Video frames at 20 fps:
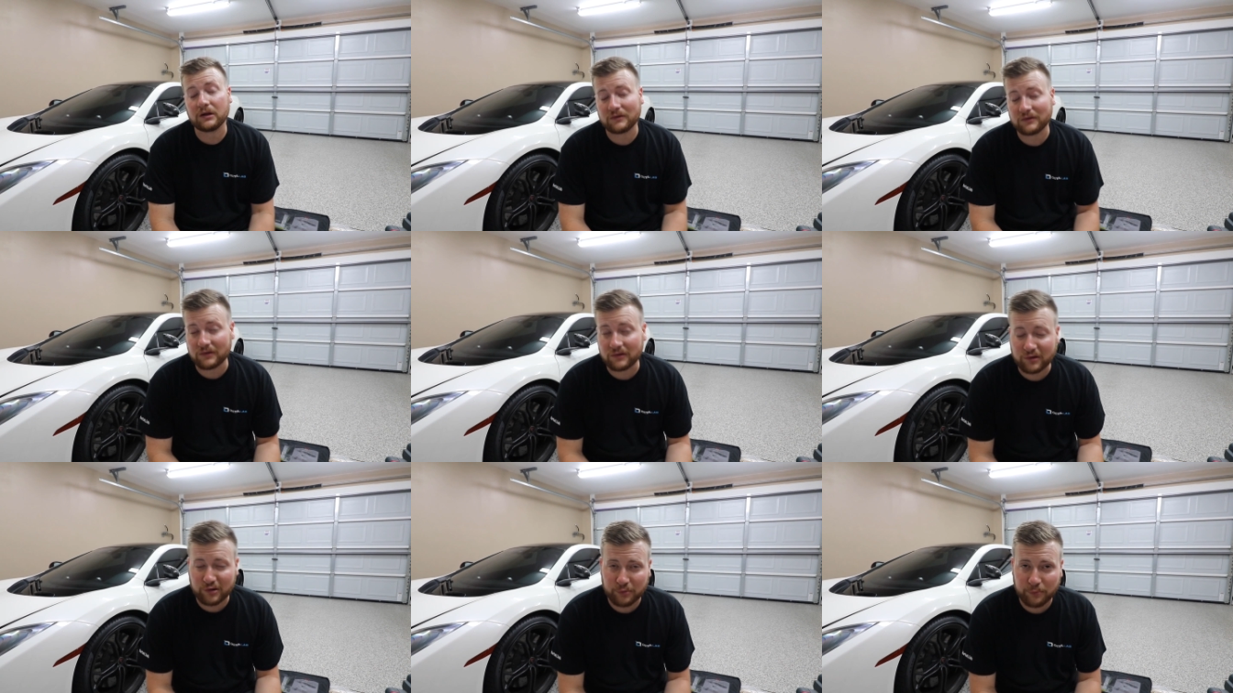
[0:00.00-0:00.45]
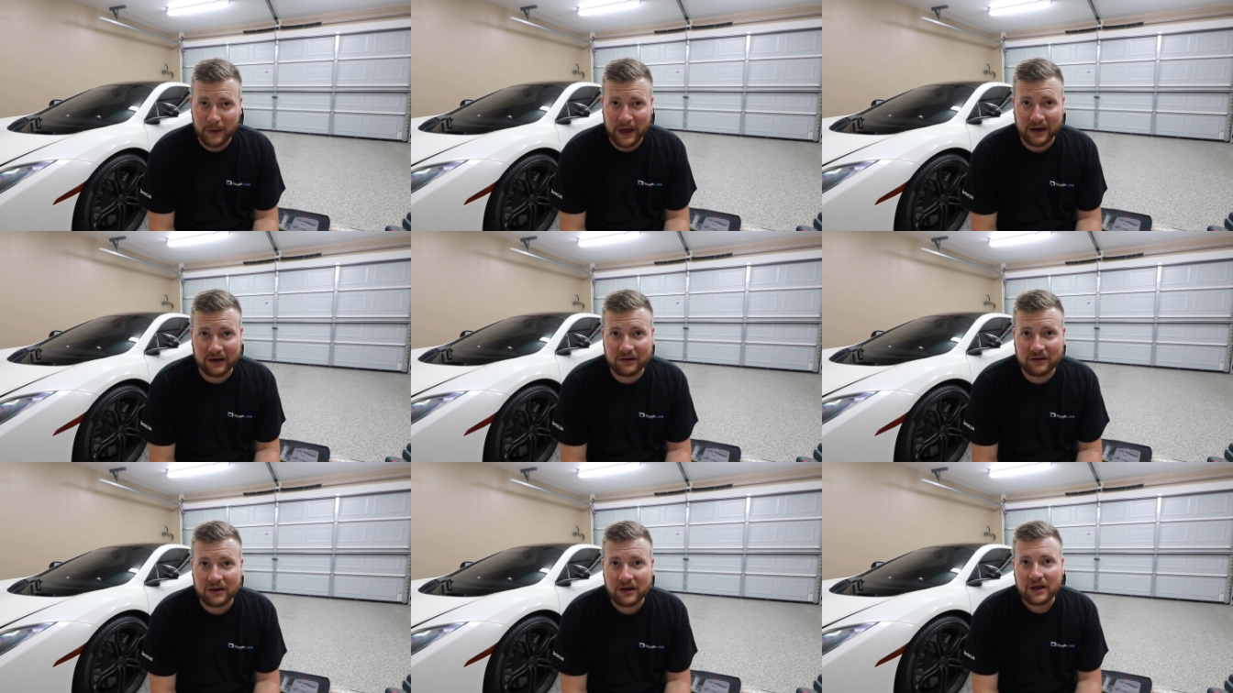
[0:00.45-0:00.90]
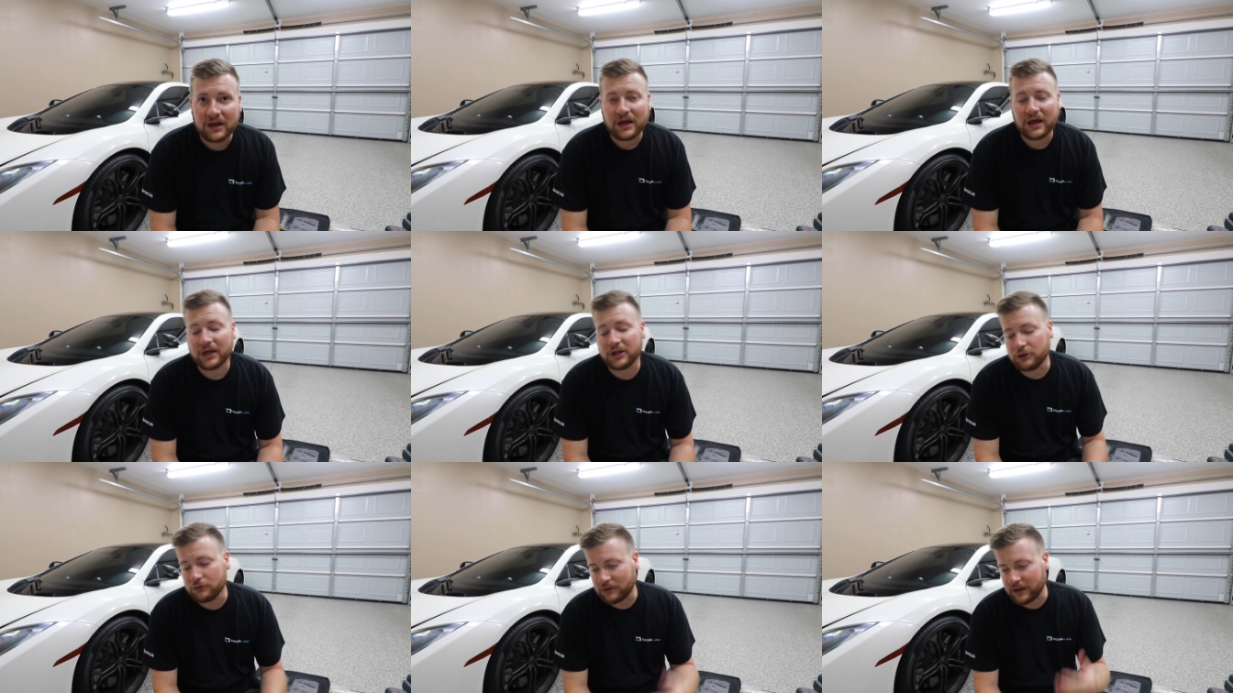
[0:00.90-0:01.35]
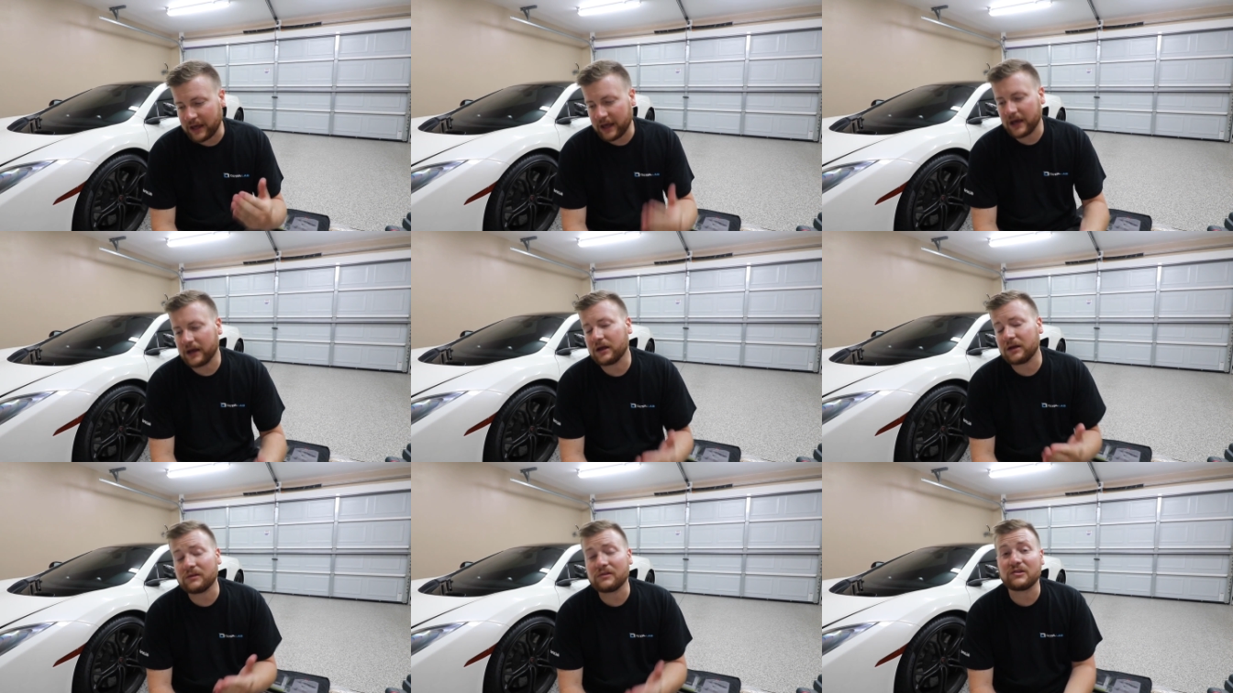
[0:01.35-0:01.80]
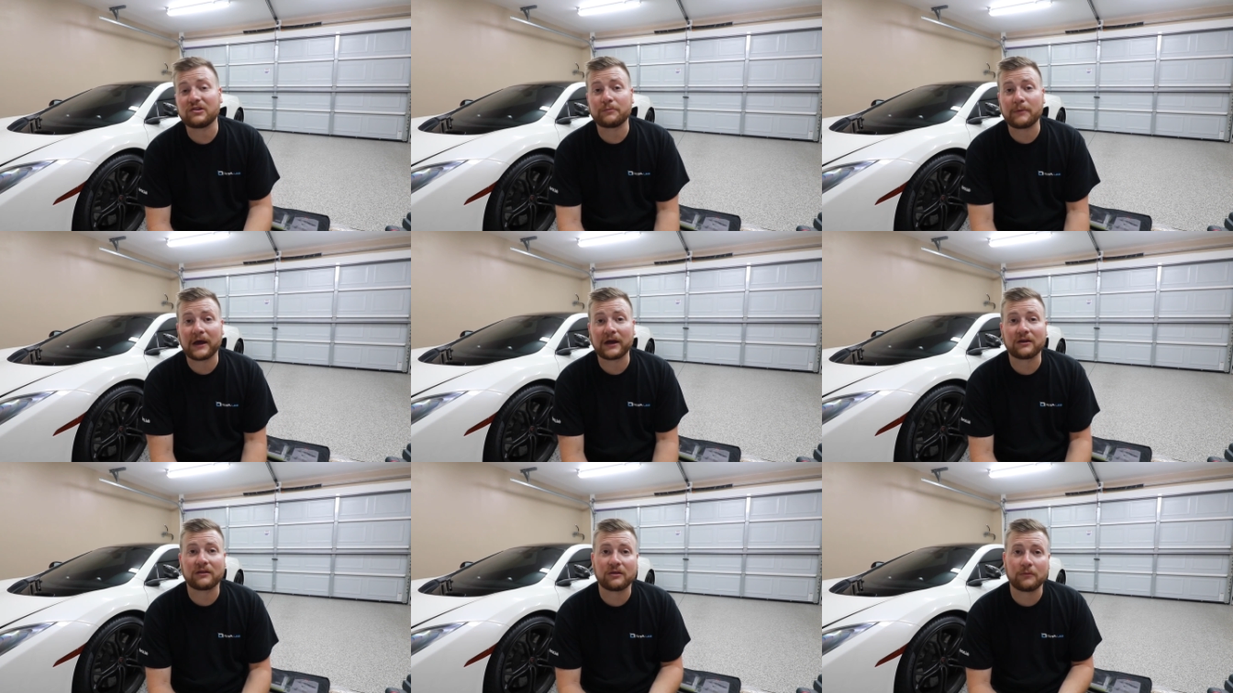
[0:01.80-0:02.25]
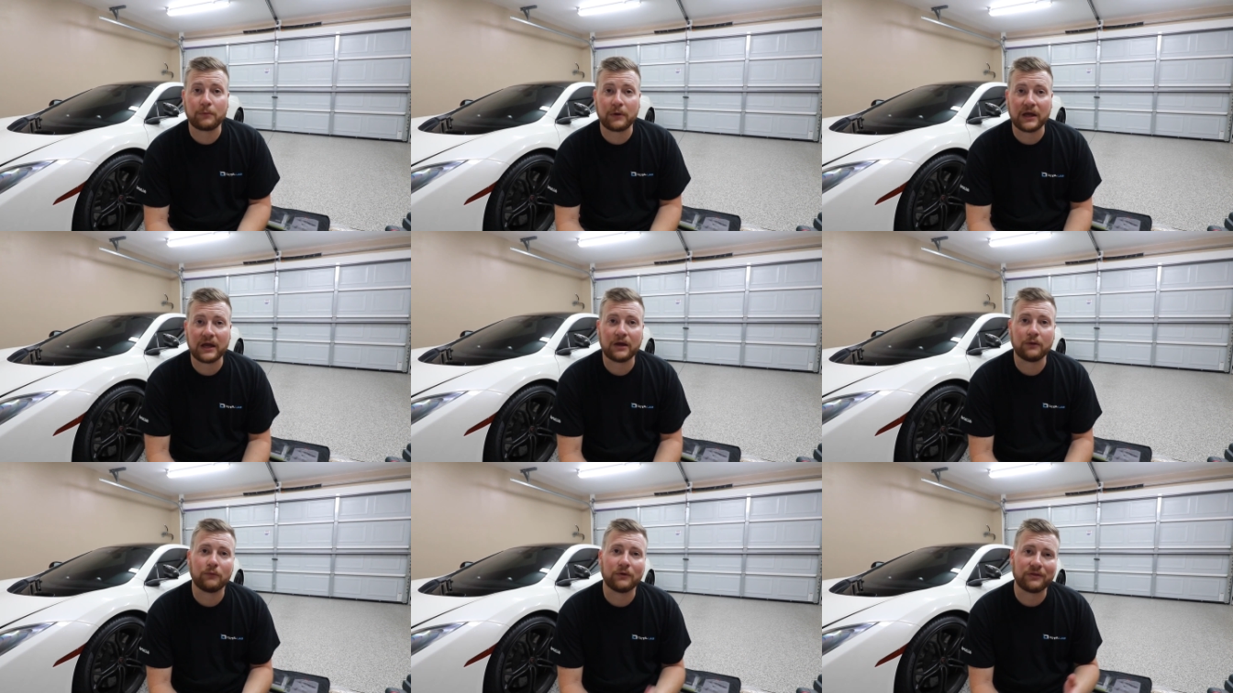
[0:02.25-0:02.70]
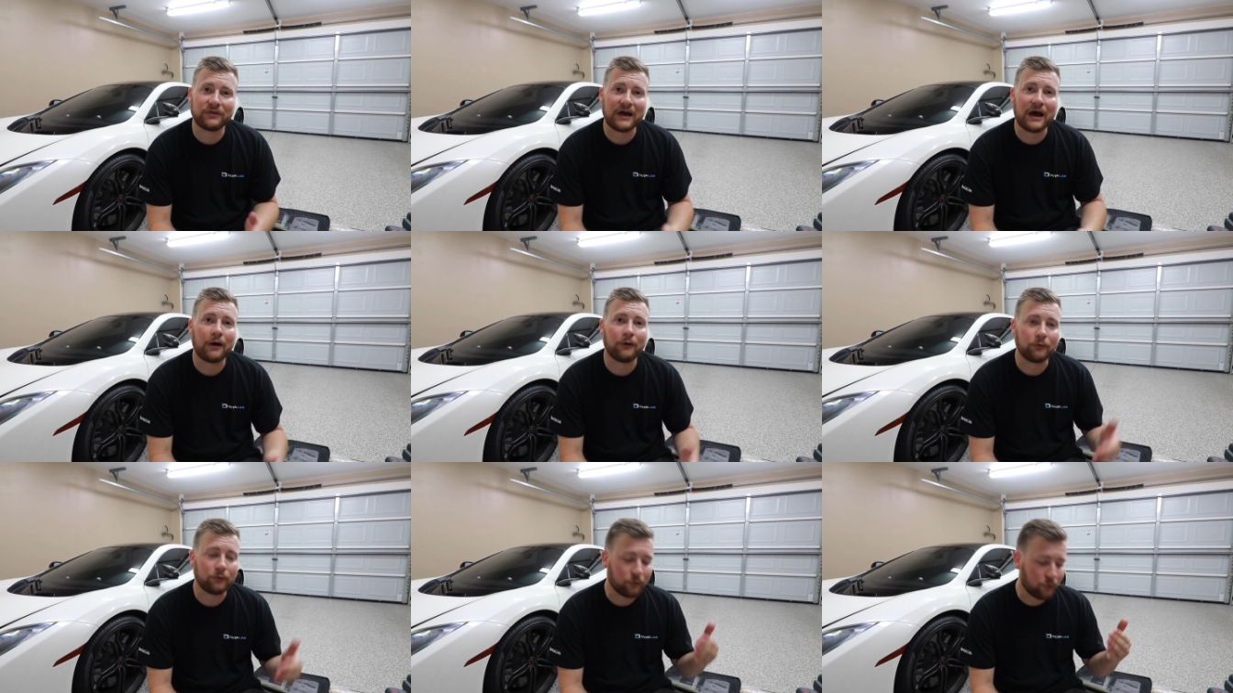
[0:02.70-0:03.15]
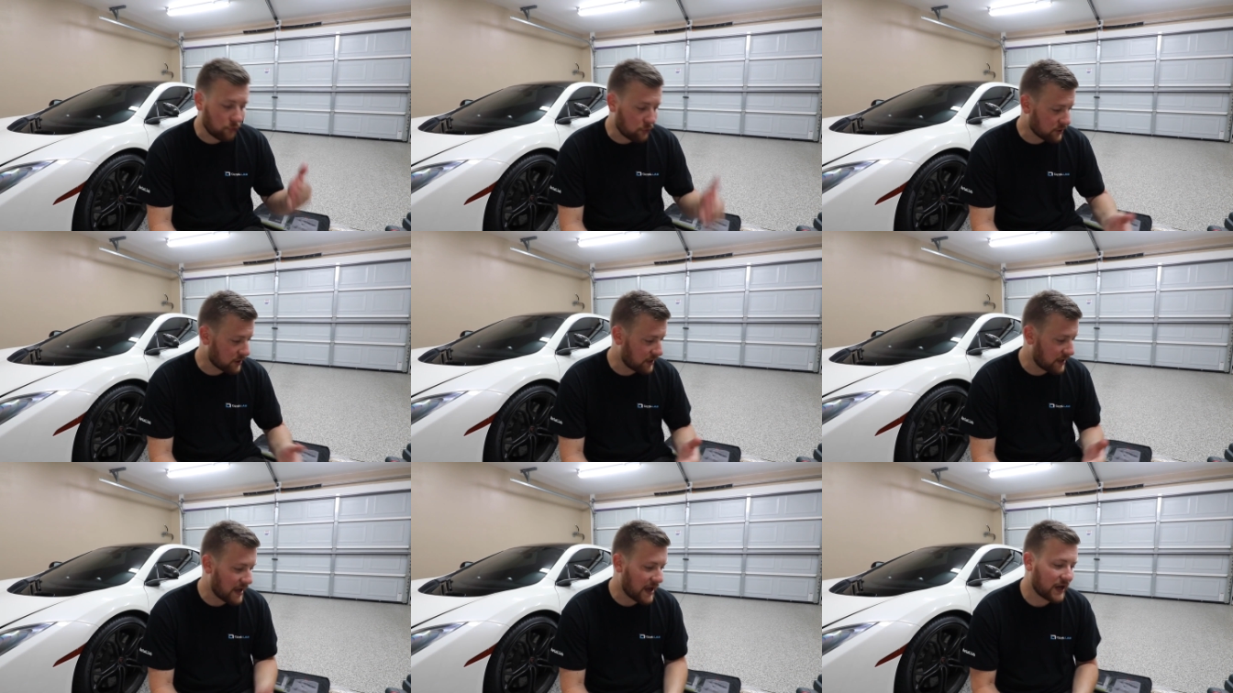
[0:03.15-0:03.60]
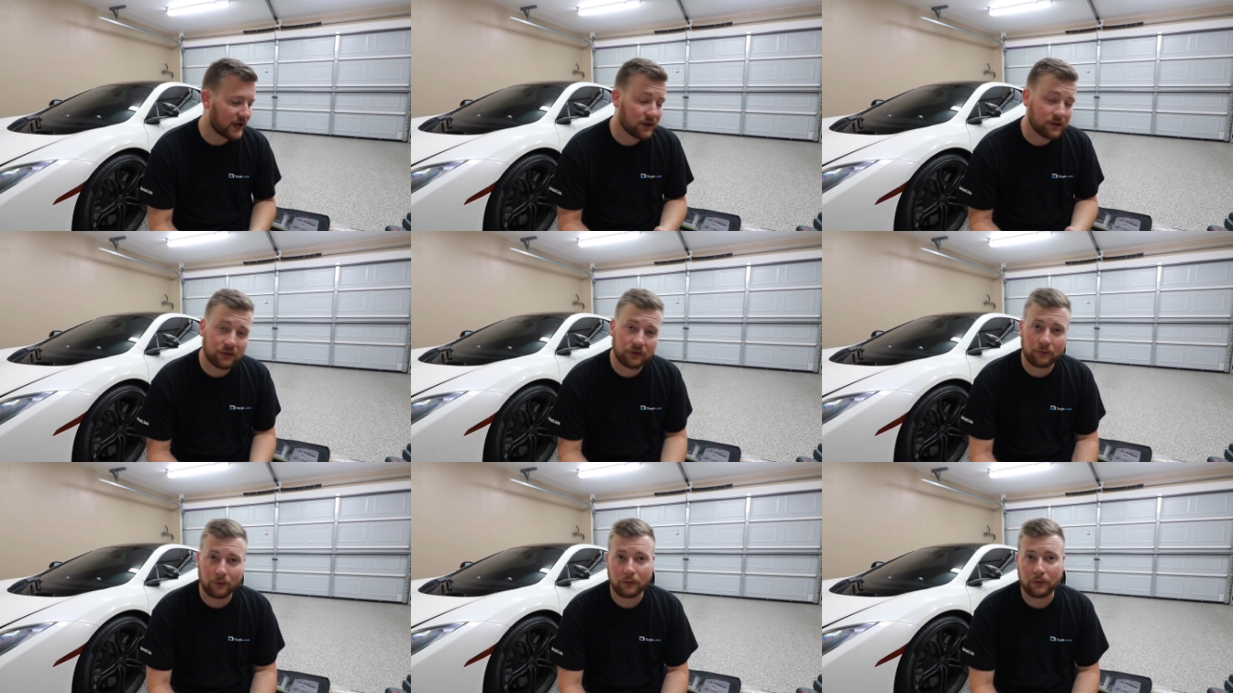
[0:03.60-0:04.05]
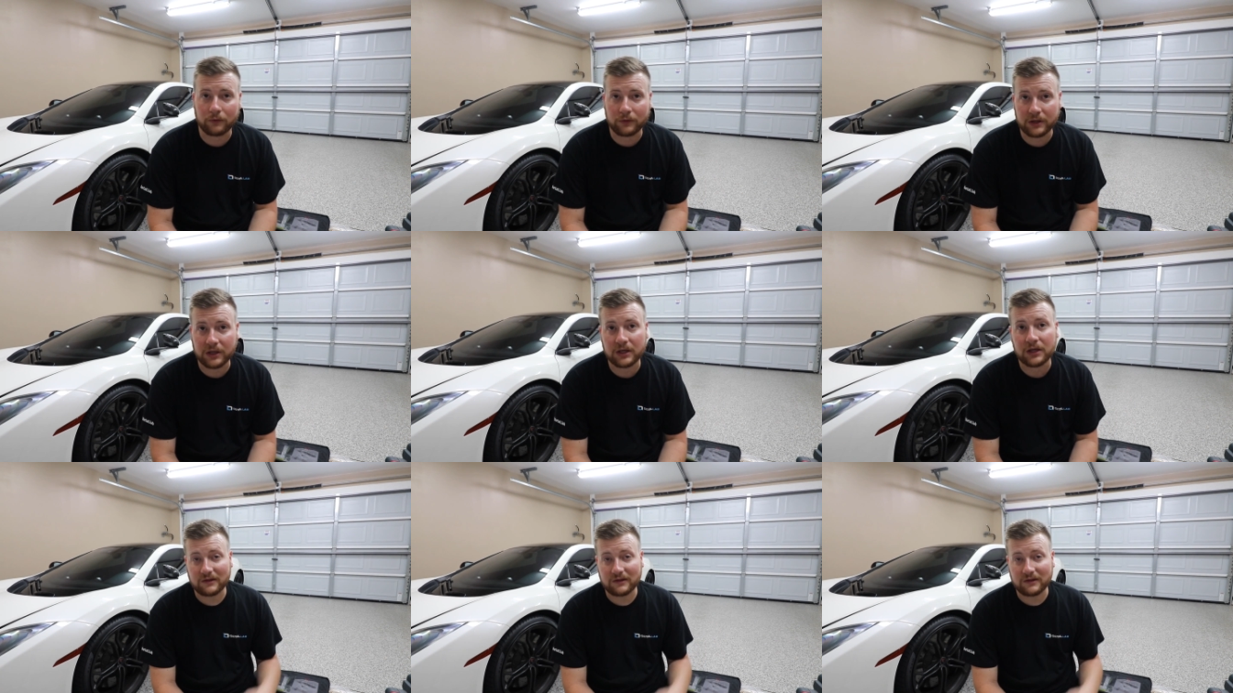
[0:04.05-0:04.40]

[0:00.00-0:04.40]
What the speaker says: is inspect. And you can't inspect the paint without looking at it thoroughly.